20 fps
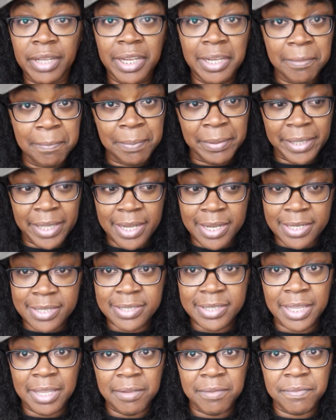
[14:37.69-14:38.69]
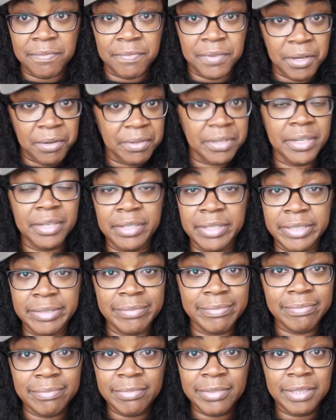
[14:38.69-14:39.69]
He plays a very good
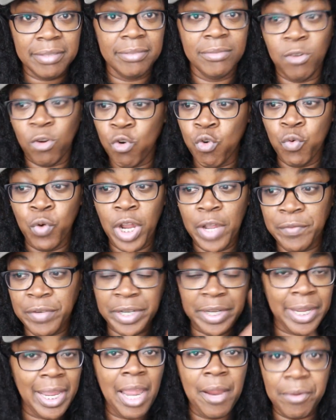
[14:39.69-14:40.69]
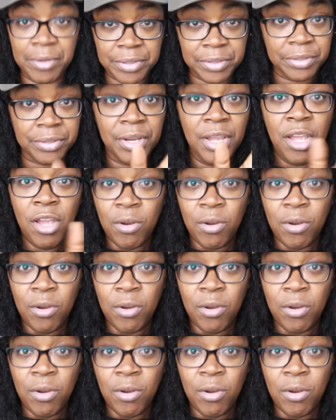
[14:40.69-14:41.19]
whoever character.